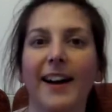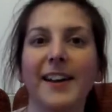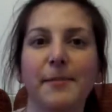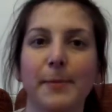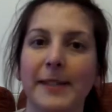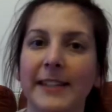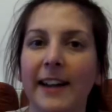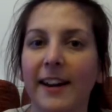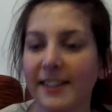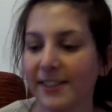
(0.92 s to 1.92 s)
Hi
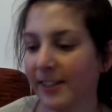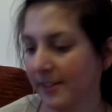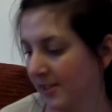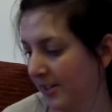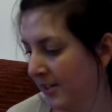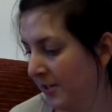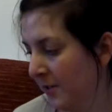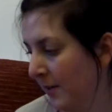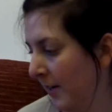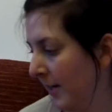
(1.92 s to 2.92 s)
everybody, I thought I'd show
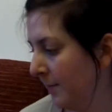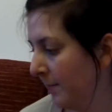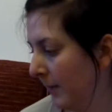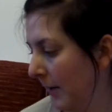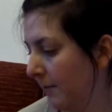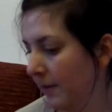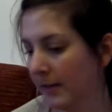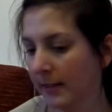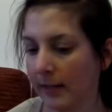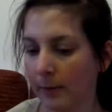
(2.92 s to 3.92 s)
you a few
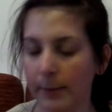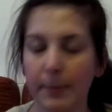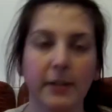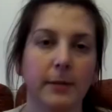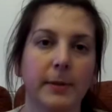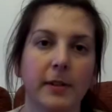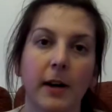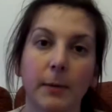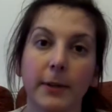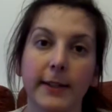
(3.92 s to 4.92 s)
things that we picked up in the
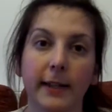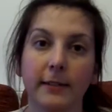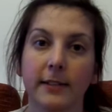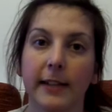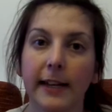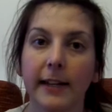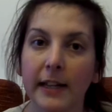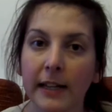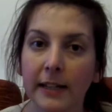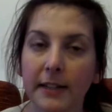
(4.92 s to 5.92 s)
car boot sale today.
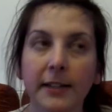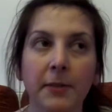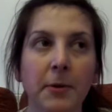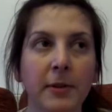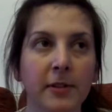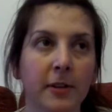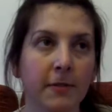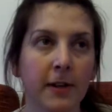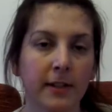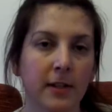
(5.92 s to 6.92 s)
So we went to our
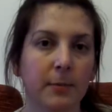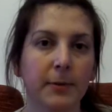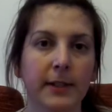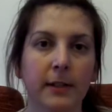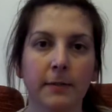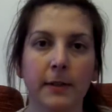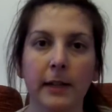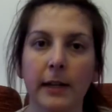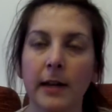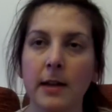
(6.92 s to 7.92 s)
first car boot sale of the
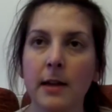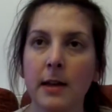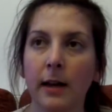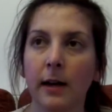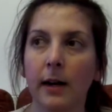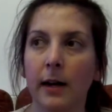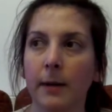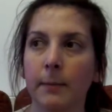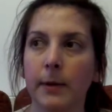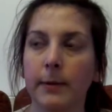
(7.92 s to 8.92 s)
year.
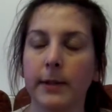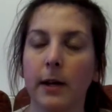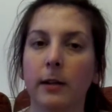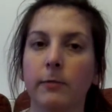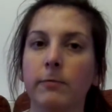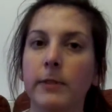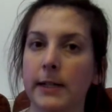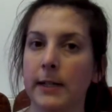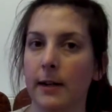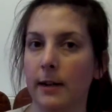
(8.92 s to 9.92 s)
It was a
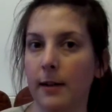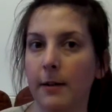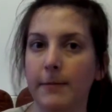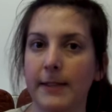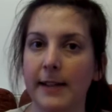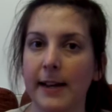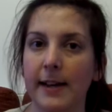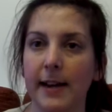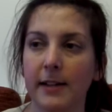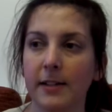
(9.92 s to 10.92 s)
really lovely
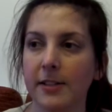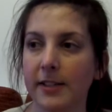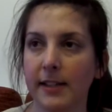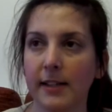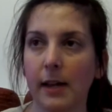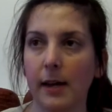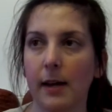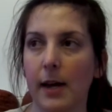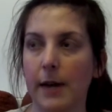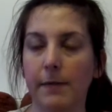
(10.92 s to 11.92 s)
day and I just think
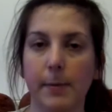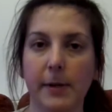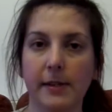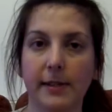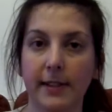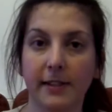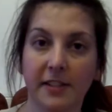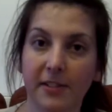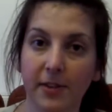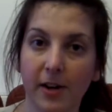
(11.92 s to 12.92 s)
everybody decided
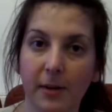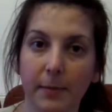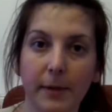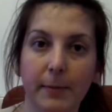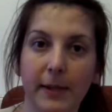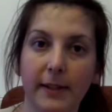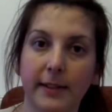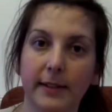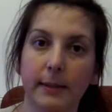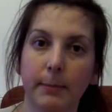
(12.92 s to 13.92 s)
to do a car boot
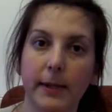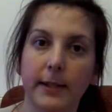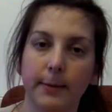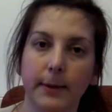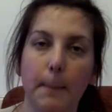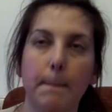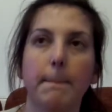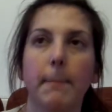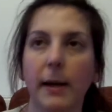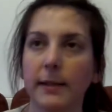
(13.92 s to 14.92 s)
because this place was
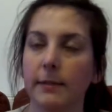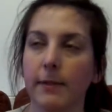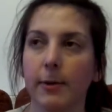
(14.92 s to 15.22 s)
massive.